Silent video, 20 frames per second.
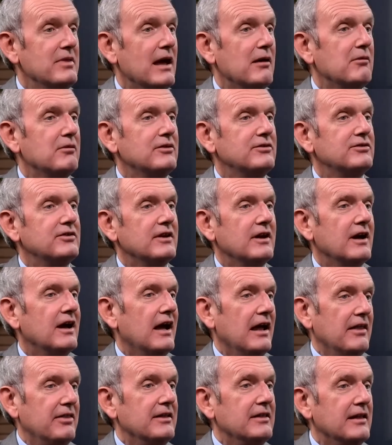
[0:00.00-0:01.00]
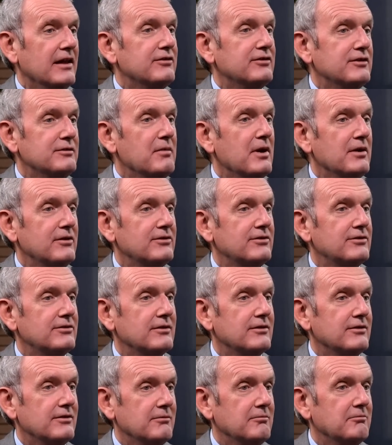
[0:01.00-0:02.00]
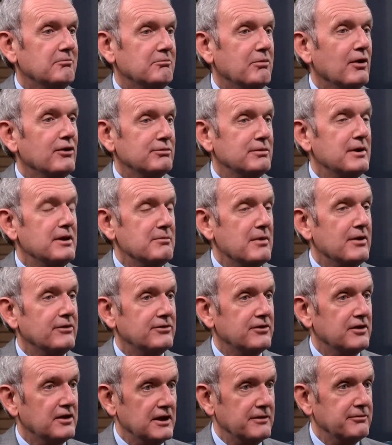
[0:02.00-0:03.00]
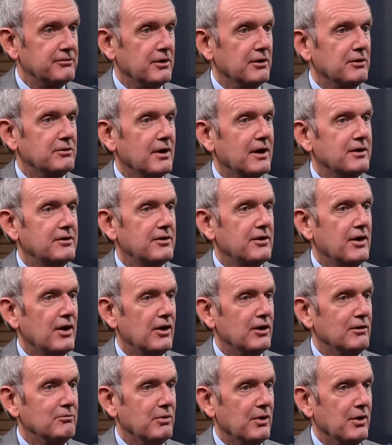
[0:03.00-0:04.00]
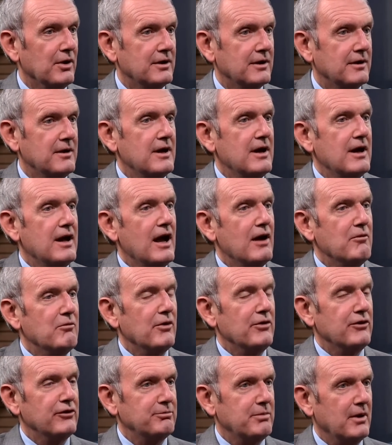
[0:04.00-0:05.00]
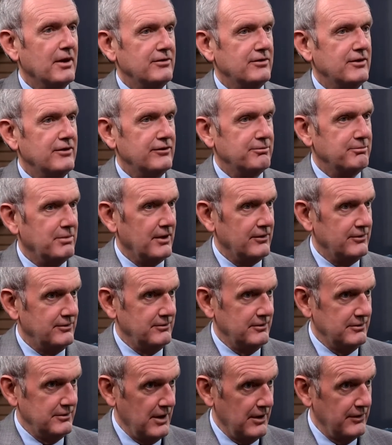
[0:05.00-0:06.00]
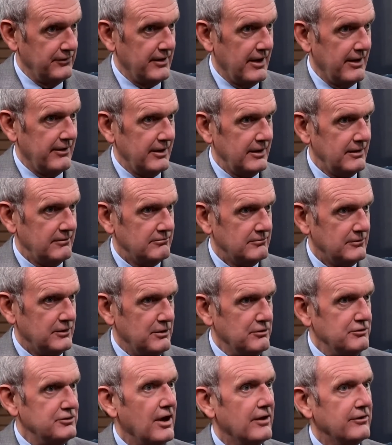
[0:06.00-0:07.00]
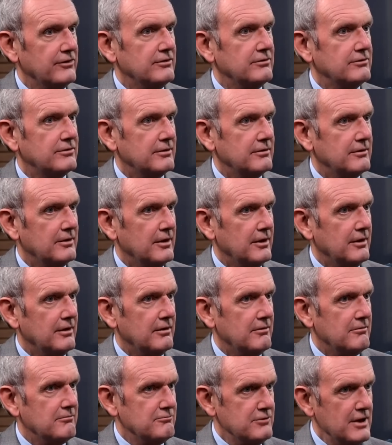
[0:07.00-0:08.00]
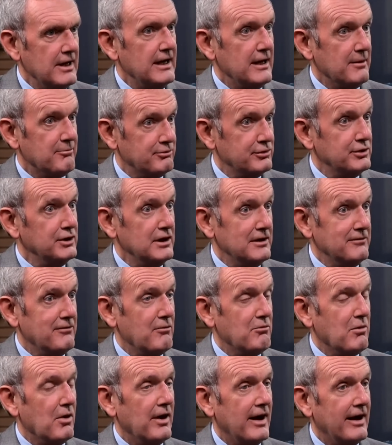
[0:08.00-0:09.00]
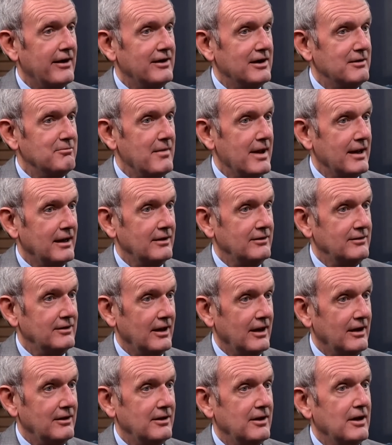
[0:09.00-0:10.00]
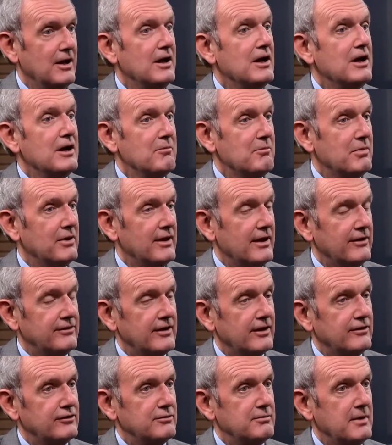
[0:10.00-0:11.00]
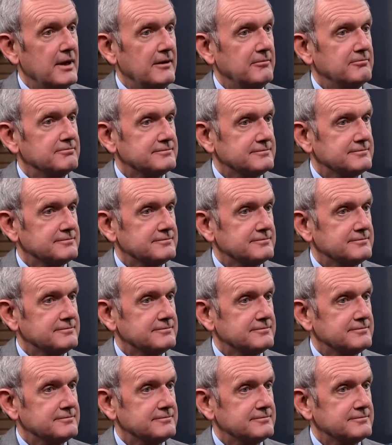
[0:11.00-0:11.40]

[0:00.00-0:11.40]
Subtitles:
I think that's the most, possibly the most significant quote in the whole book. And what this person who knows Harry, who doesn't really approve of what Harry and Meghan did, but they said to me,